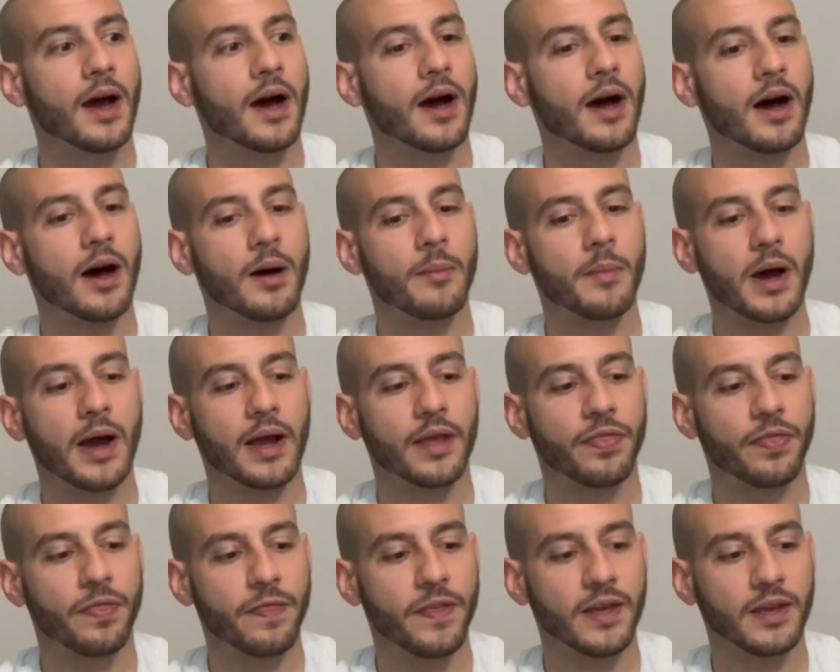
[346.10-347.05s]
I
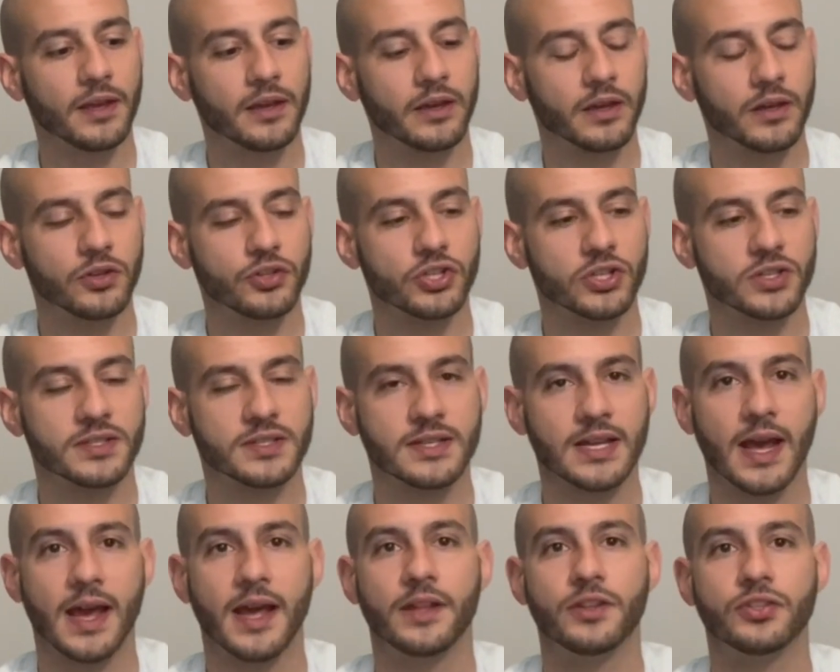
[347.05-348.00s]
think just
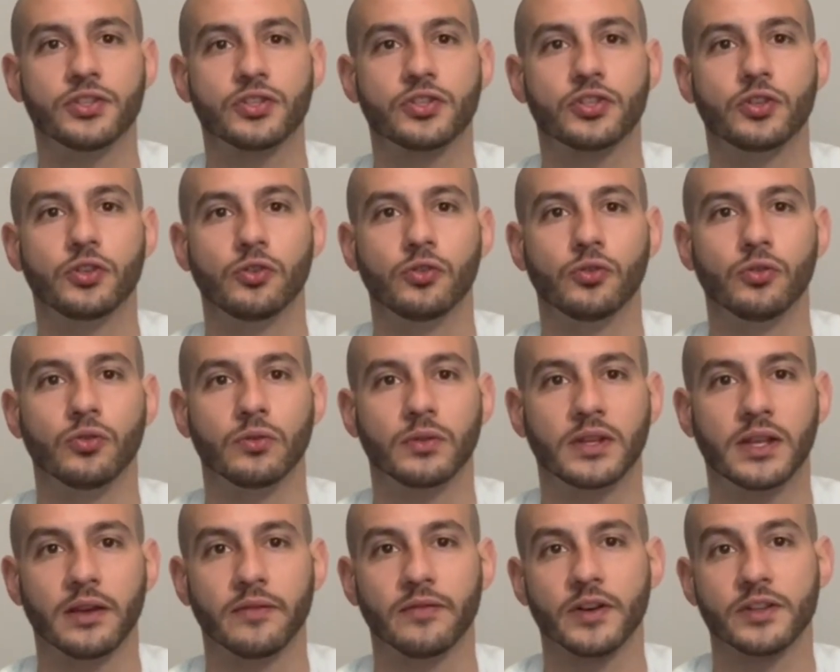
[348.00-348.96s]
tends to
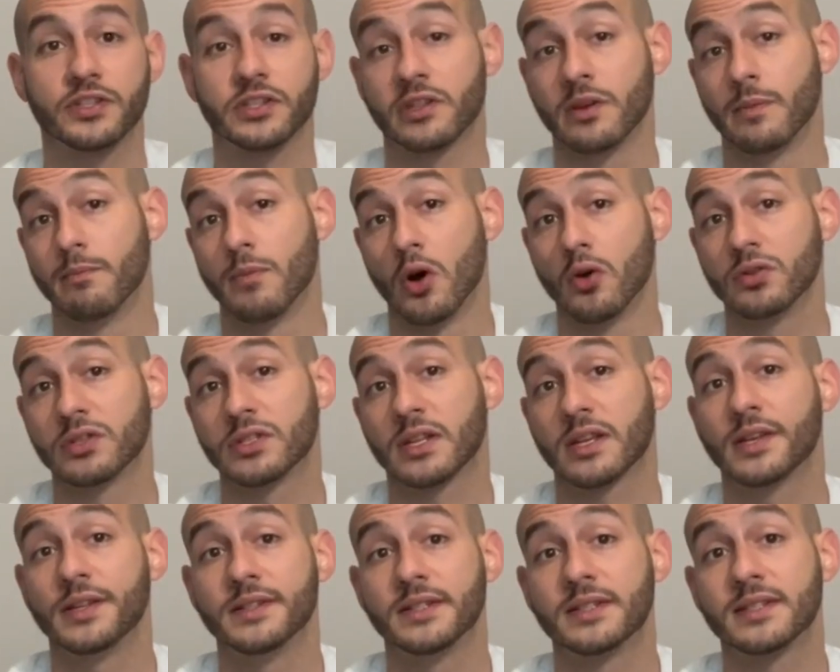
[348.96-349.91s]
give us the most
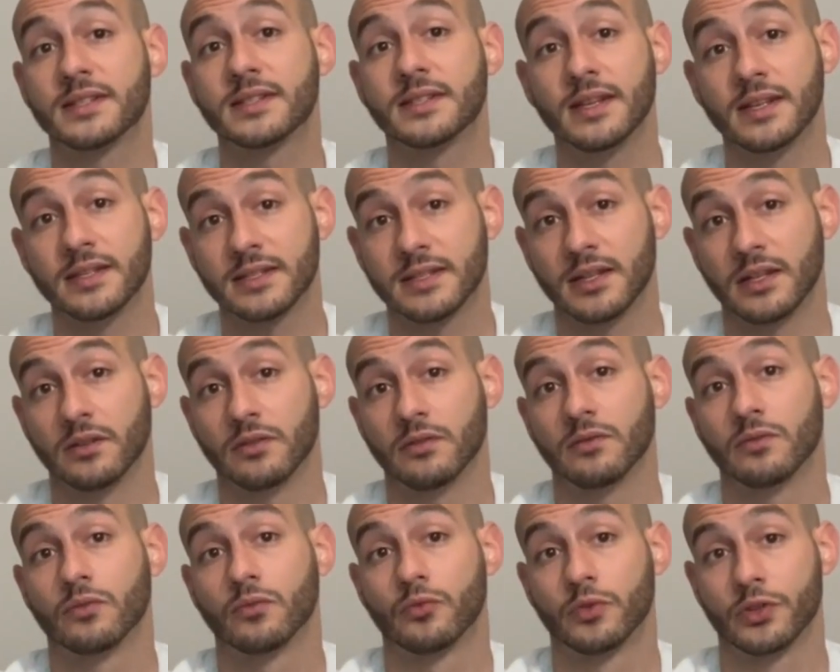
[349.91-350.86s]
consistent
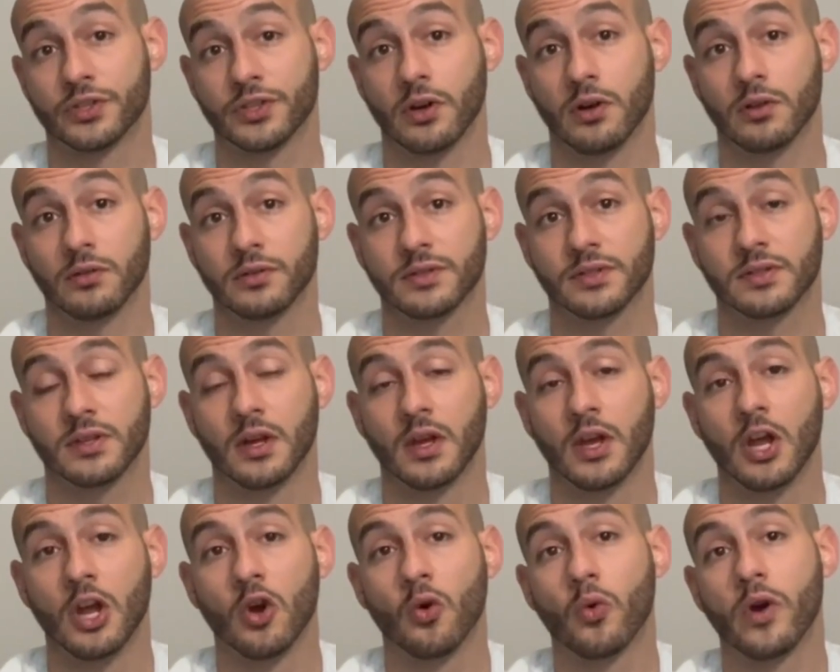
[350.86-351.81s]
results.
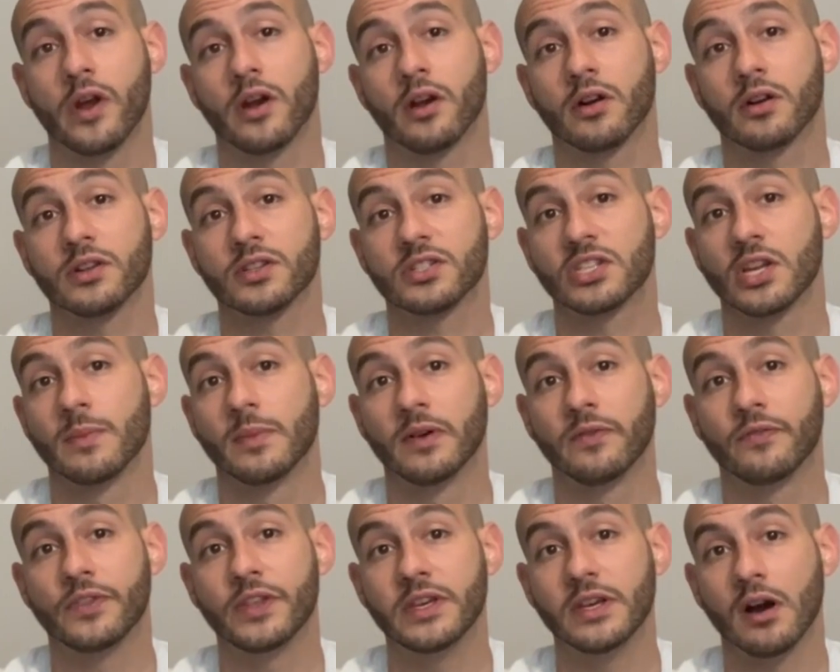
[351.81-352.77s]
Where some
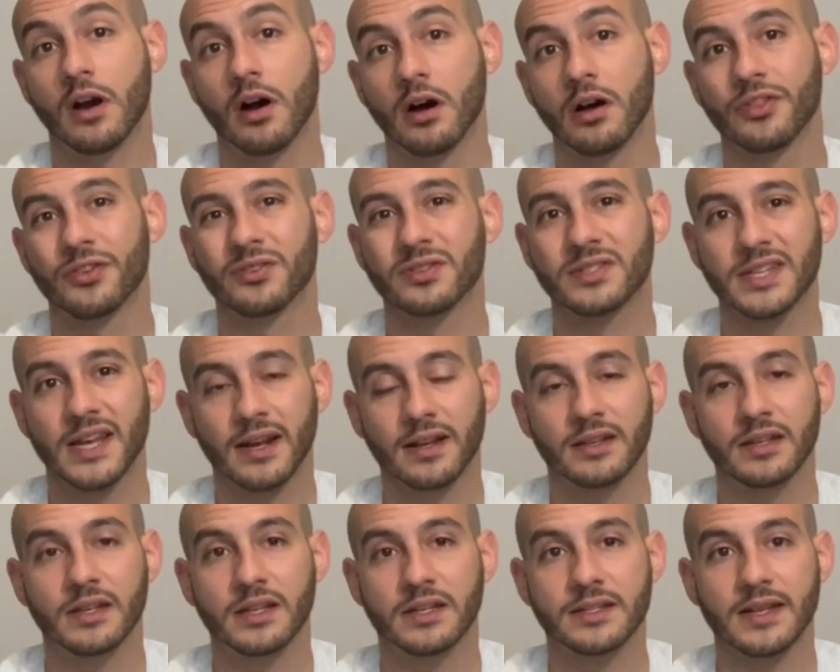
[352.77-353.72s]
of the other
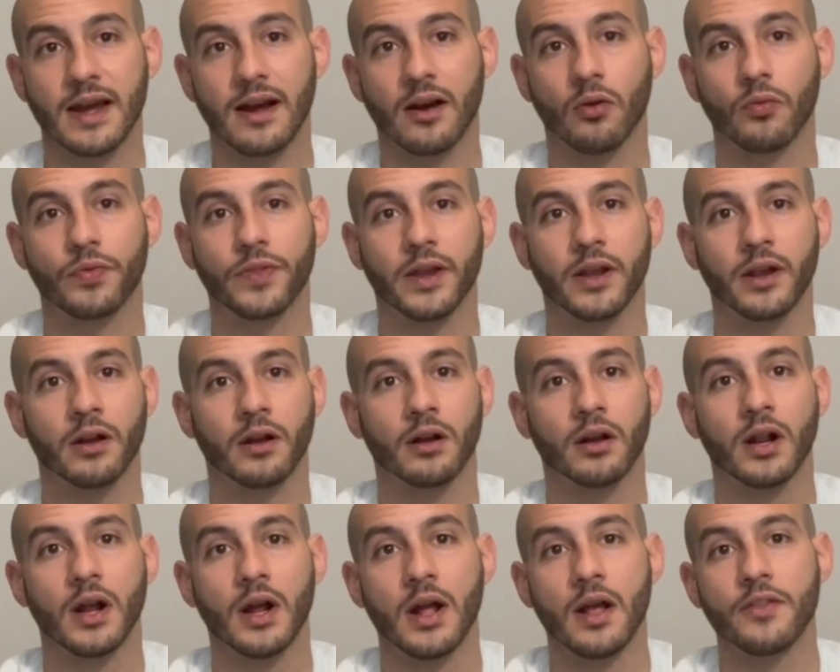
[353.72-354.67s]
techniques out
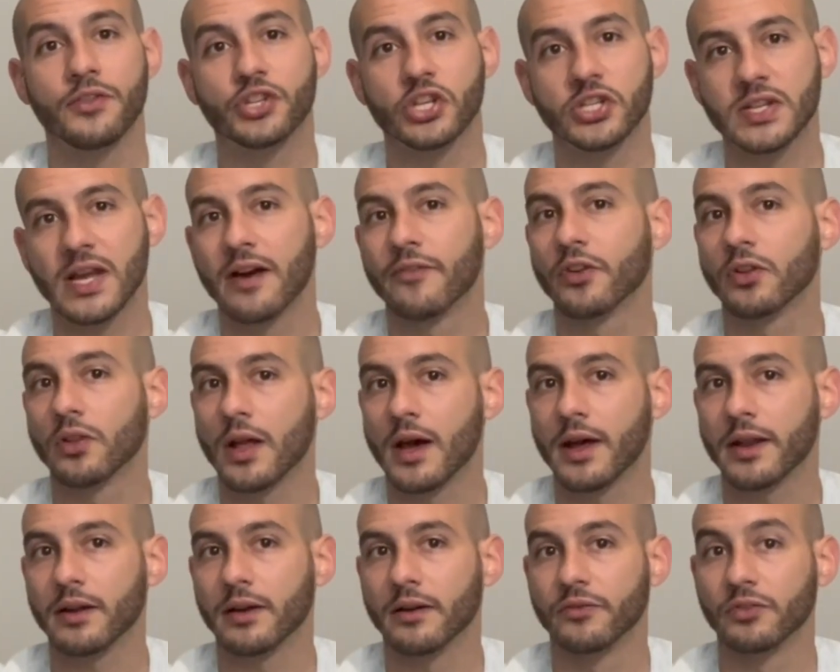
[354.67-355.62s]
there just have a
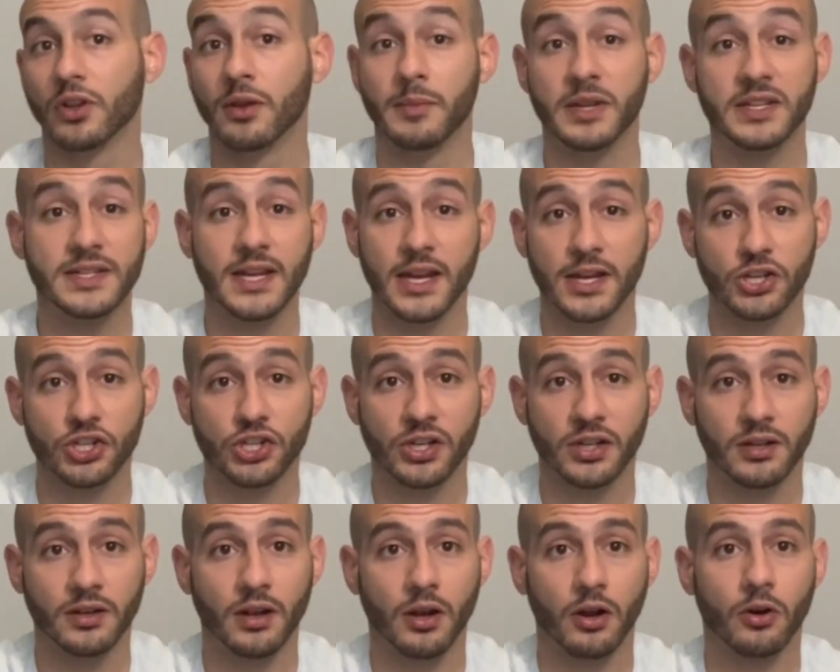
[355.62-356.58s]
lot of
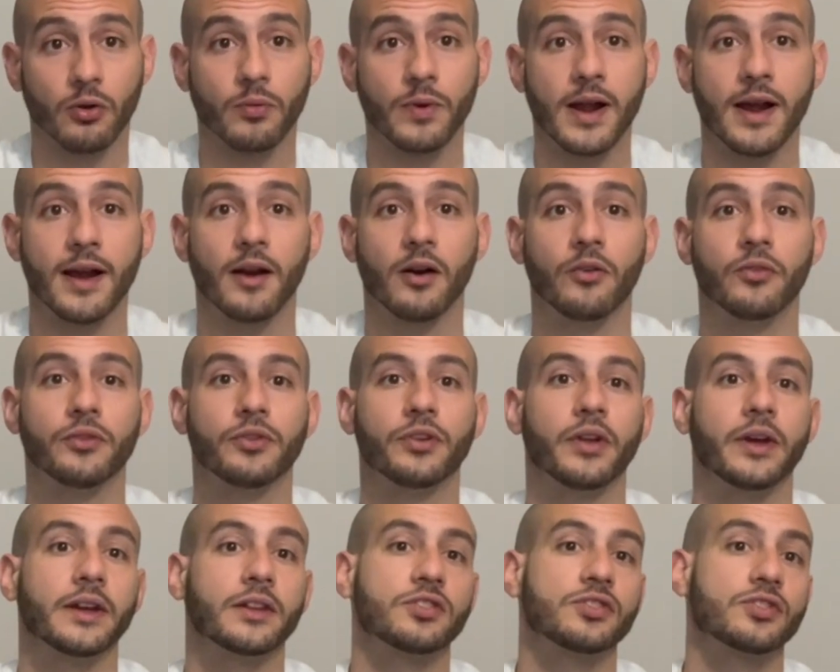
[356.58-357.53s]
limitation around
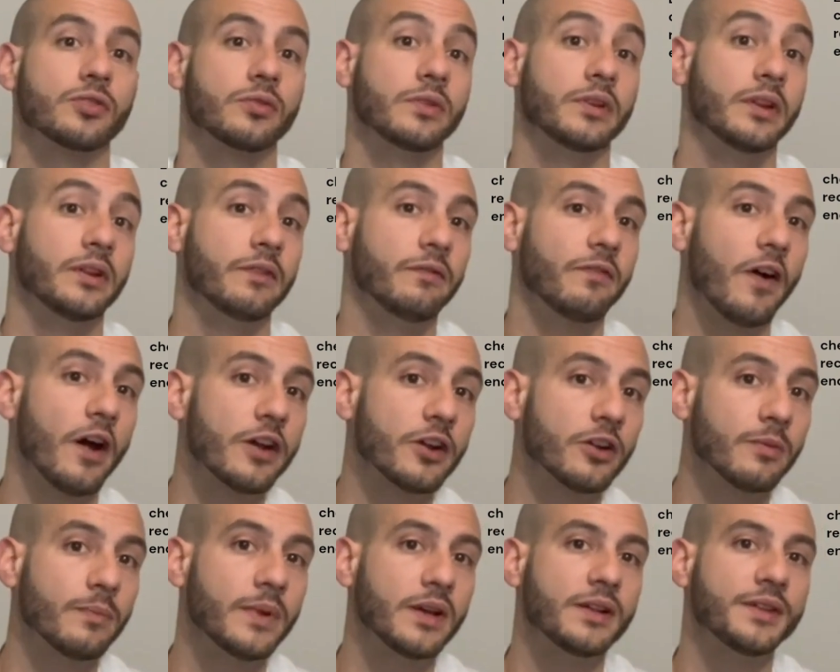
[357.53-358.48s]
like certain
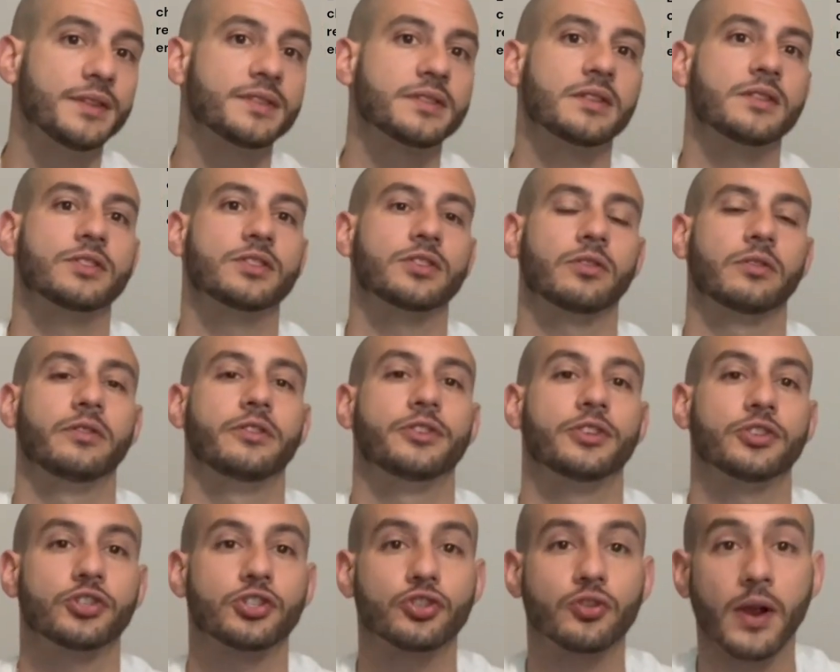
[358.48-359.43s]
environments and certain
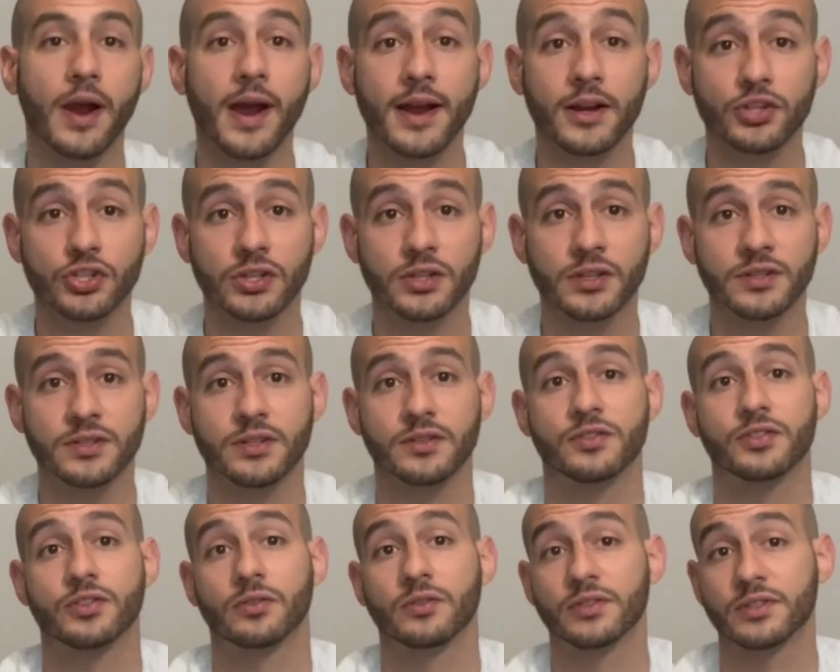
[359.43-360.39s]
distractions and
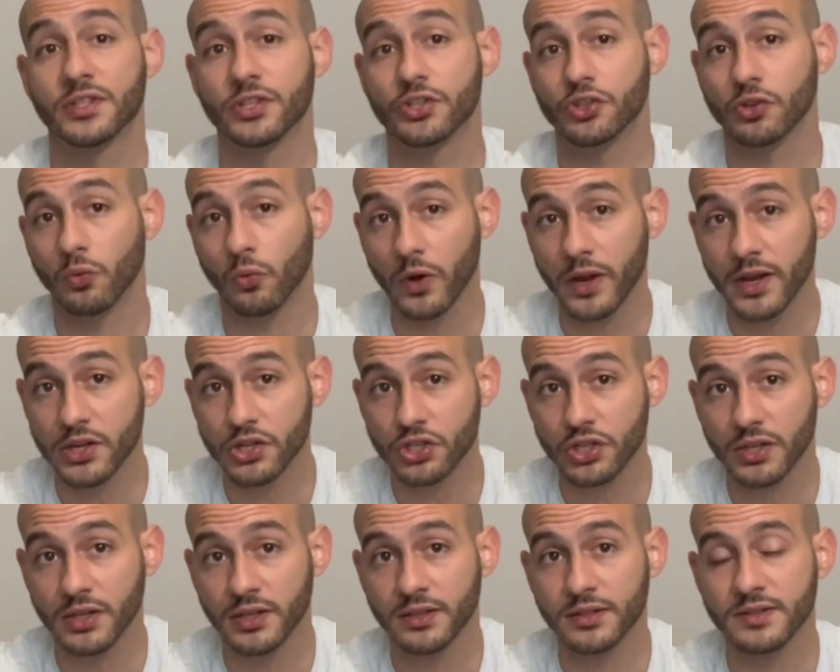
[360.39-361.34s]
certain
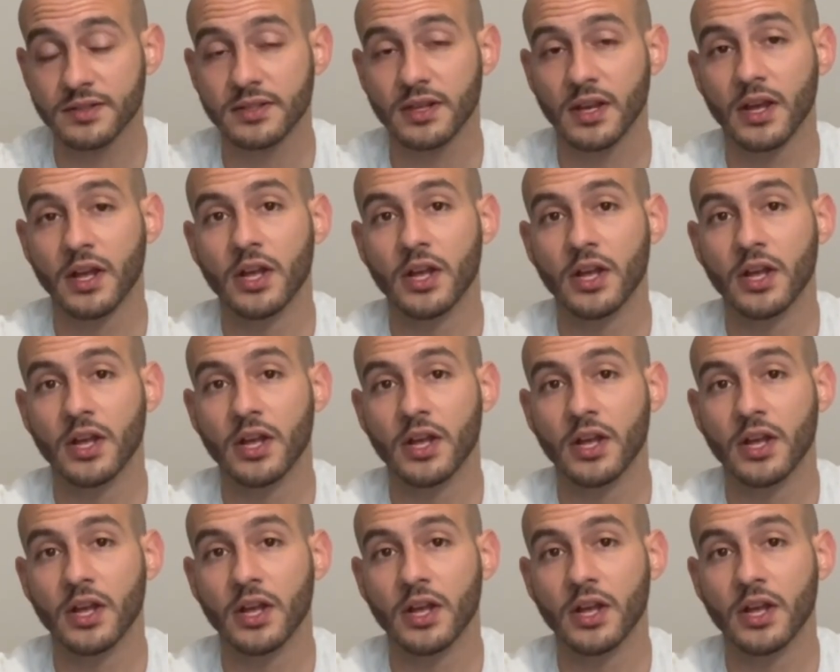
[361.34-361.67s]
situations.